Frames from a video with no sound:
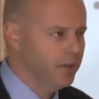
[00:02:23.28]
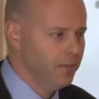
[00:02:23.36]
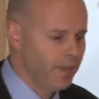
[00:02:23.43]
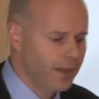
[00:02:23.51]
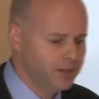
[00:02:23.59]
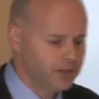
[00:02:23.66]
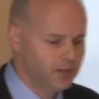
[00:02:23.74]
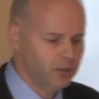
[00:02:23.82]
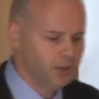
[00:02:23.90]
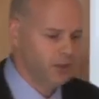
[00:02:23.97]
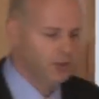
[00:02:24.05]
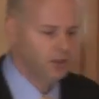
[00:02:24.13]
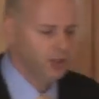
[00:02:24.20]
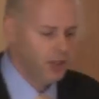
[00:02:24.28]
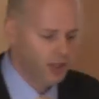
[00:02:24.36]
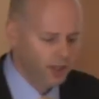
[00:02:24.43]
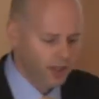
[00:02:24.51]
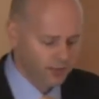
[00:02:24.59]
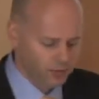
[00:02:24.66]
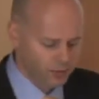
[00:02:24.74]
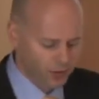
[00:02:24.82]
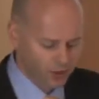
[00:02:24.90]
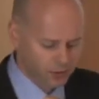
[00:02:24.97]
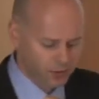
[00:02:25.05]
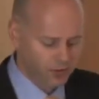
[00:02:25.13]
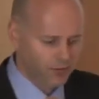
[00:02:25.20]
that's going to have to
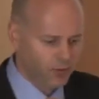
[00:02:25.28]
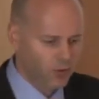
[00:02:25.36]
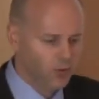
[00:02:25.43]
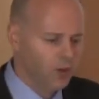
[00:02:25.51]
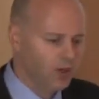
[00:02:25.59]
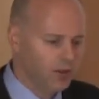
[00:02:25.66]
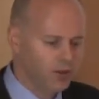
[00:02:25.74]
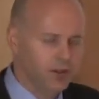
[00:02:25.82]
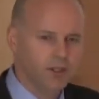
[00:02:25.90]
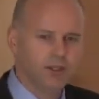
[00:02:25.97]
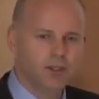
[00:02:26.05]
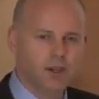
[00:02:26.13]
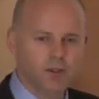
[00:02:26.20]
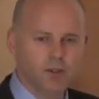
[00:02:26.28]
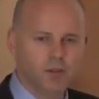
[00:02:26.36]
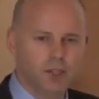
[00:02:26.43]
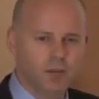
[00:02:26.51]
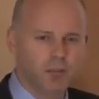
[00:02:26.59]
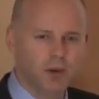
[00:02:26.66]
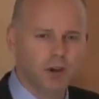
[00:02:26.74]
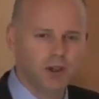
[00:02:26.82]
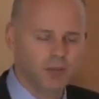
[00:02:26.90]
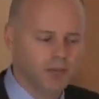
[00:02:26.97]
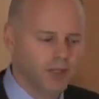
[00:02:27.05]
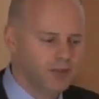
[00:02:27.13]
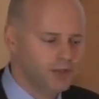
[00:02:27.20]
pass before I think it's going to be applied
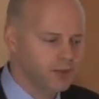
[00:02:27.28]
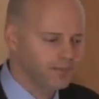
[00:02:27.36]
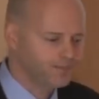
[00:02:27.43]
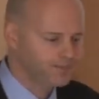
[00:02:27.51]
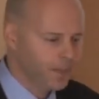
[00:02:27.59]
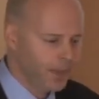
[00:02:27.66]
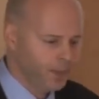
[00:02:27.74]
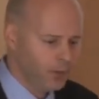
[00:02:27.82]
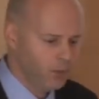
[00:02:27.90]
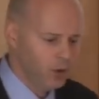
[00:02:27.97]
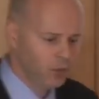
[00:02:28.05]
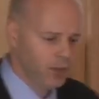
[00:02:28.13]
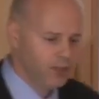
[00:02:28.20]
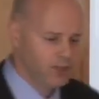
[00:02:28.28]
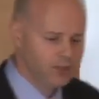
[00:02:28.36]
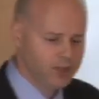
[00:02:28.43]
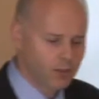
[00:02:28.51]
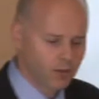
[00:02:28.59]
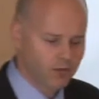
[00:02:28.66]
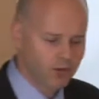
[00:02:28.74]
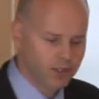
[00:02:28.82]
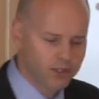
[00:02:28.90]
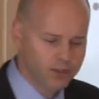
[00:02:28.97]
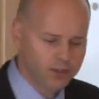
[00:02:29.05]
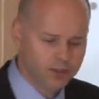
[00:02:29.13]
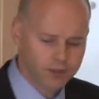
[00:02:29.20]
mainstream. But we'll mention some of the
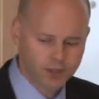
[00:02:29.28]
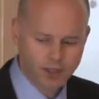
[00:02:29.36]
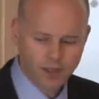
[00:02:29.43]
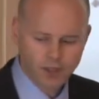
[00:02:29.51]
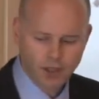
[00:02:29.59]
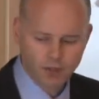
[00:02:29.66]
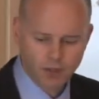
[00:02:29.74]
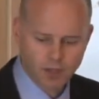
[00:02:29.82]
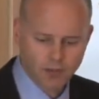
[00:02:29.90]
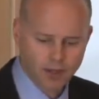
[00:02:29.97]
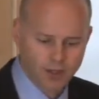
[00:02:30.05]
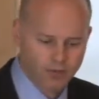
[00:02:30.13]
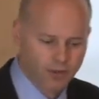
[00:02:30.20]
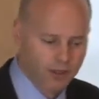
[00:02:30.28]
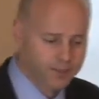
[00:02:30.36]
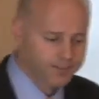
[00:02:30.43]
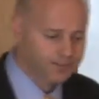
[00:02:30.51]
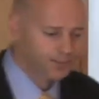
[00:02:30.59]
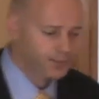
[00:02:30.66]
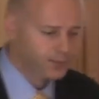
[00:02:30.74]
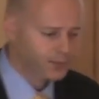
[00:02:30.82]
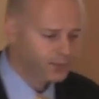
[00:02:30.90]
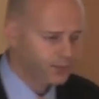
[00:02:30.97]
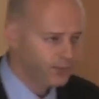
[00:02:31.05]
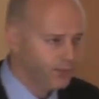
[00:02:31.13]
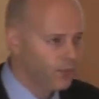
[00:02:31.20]
issues that will come out of that.
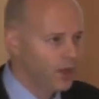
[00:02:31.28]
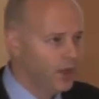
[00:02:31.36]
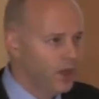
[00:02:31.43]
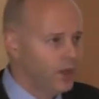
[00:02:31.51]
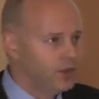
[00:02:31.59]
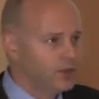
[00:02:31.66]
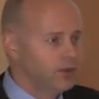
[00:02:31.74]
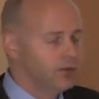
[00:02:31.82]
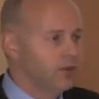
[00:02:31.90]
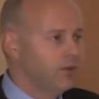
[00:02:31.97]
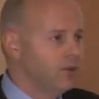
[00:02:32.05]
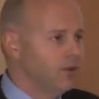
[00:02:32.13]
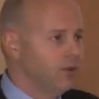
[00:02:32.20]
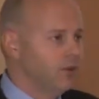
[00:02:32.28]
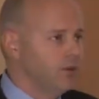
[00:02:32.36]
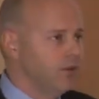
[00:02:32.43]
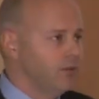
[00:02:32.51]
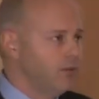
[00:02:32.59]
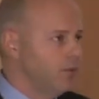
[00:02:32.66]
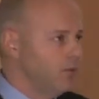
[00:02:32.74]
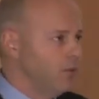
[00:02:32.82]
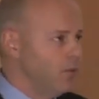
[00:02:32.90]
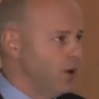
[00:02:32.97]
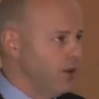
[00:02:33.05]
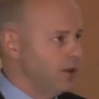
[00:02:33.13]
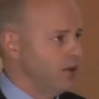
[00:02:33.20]
So
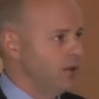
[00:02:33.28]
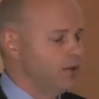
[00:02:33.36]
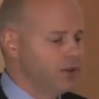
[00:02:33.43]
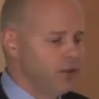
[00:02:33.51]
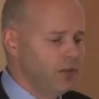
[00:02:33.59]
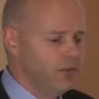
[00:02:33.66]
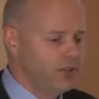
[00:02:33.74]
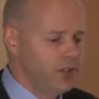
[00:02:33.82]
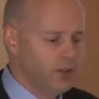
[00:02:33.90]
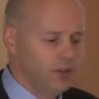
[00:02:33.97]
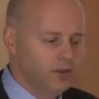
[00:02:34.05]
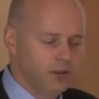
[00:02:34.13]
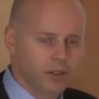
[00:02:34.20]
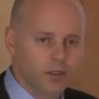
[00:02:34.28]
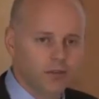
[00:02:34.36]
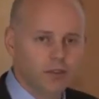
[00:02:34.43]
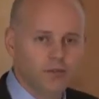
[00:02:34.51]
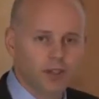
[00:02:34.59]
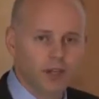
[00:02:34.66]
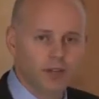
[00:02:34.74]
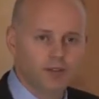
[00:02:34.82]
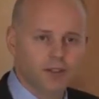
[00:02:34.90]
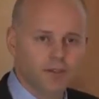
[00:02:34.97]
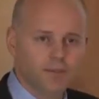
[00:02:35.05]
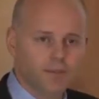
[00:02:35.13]
what is the concern with general derivative accounting?